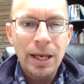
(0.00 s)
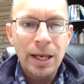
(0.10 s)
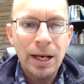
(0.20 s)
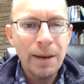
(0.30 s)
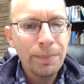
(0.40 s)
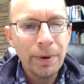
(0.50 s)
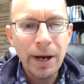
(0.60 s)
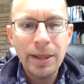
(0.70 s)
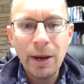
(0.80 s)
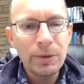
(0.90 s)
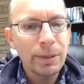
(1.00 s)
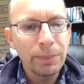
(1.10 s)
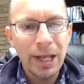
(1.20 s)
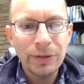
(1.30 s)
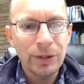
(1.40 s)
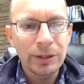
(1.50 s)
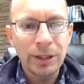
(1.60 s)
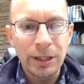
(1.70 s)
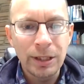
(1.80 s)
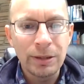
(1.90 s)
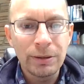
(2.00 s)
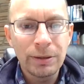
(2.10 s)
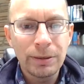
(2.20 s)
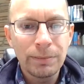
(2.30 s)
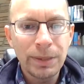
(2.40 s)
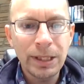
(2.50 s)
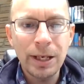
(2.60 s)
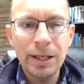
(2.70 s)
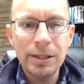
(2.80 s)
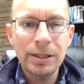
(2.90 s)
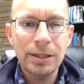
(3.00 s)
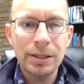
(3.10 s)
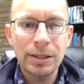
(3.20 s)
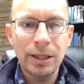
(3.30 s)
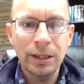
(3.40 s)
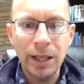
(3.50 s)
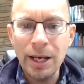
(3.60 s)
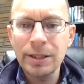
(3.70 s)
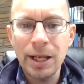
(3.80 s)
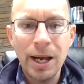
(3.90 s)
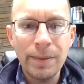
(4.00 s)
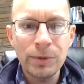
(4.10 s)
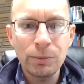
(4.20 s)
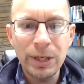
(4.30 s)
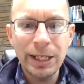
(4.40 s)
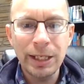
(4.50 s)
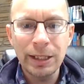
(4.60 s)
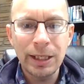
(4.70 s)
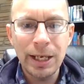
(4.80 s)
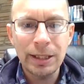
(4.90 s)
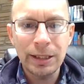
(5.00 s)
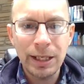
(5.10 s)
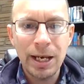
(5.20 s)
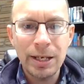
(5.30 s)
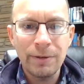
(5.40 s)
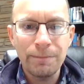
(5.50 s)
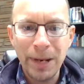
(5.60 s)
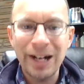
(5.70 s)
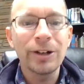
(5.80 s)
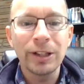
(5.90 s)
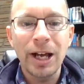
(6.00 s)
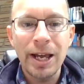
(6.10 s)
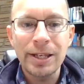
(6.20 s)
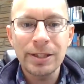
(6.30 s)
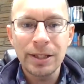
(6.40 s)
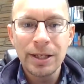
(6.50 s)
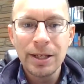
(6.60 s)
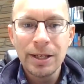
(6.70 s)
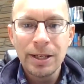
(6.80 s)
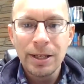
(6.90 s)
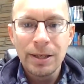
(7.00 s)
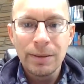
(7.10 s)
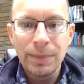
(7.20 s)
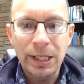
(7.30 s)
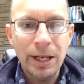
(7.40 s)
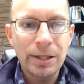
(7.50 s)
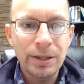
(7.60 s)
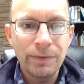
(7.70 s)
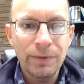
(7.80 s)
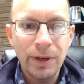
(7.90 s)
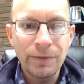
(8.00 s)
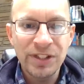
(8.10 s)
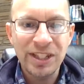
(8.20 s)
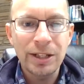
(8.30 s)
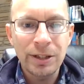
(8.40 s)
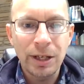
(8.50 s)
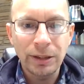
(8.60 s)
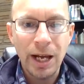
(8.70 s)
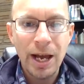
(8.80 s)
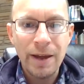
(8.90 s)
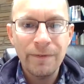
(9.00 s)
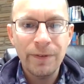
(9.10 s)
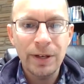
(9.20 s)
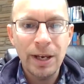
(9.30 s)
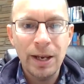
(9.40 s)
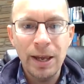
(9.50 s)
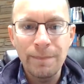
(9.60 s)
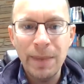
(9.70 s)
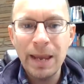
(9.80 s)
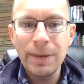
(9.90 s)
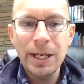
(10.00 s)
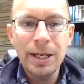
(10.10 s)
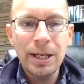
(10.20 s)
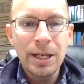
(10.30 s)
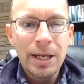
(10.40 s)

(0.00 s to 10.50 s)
And I pray that was a blessing to you, because a lot of times we can get kind of paralyzed because of sin in our life, and maybe